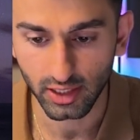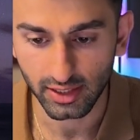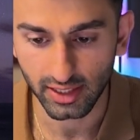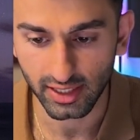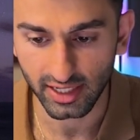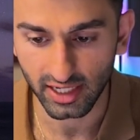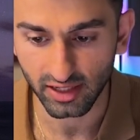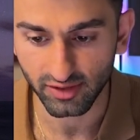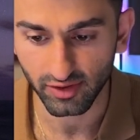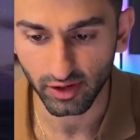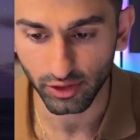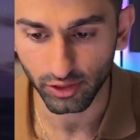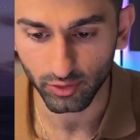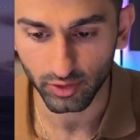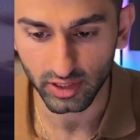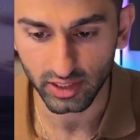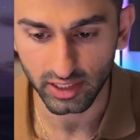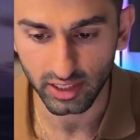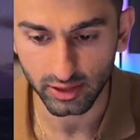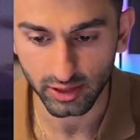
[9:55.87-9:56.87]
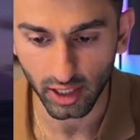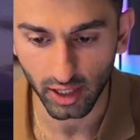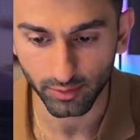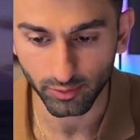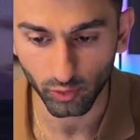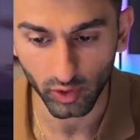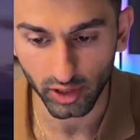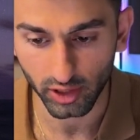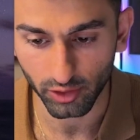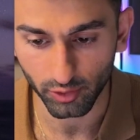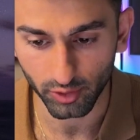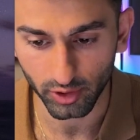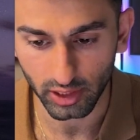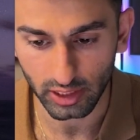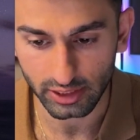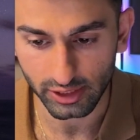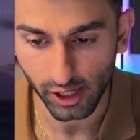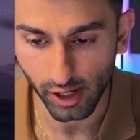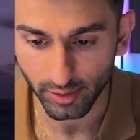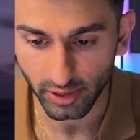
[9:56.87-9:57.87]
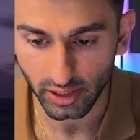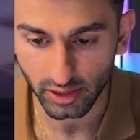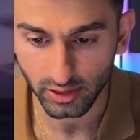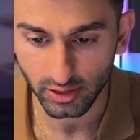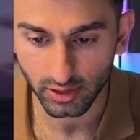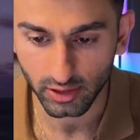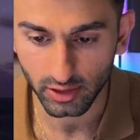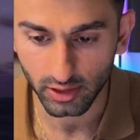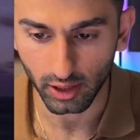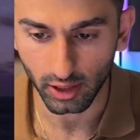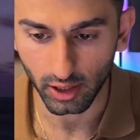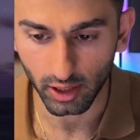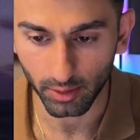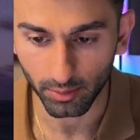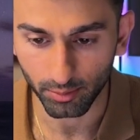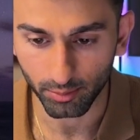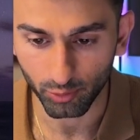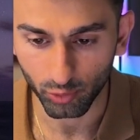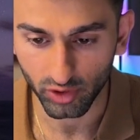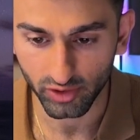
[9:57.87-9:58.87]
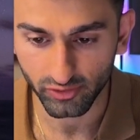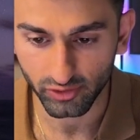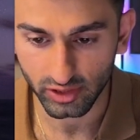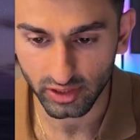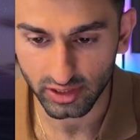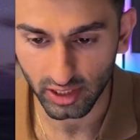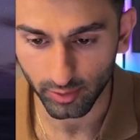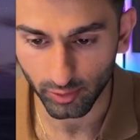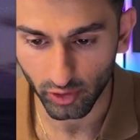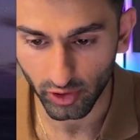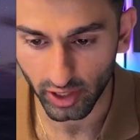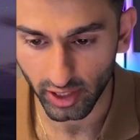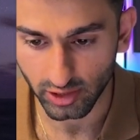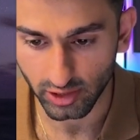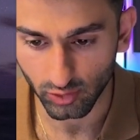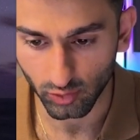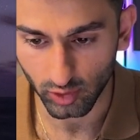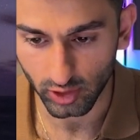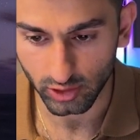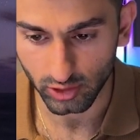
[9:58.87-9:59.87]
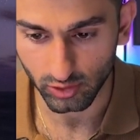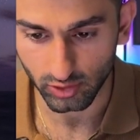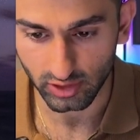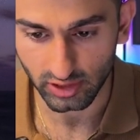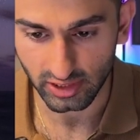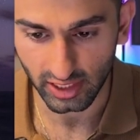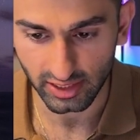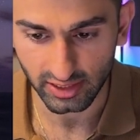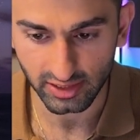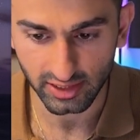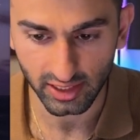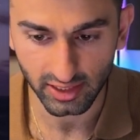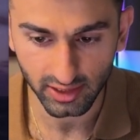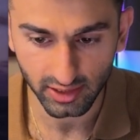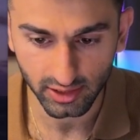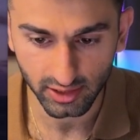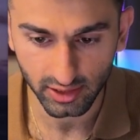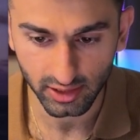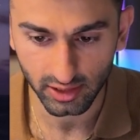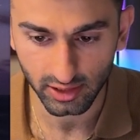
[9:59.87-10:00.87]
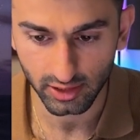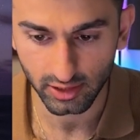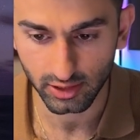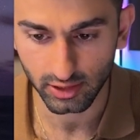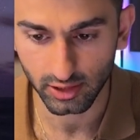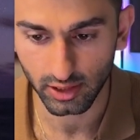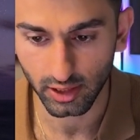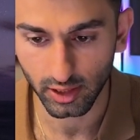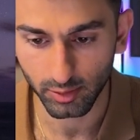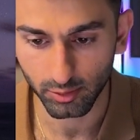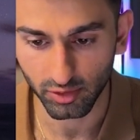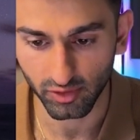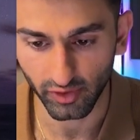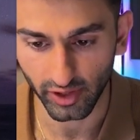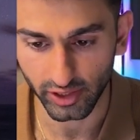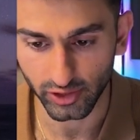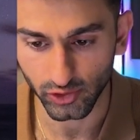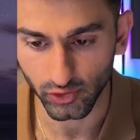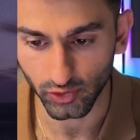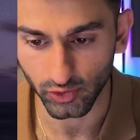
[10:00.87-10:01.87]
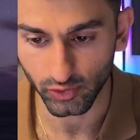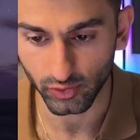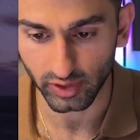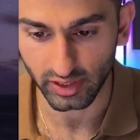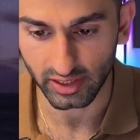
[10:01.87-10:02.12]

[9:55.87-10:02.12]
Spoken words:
Then identify 1 to 3 key topics, briefly summarize in 1 to 2 concise sentences, provide 2 to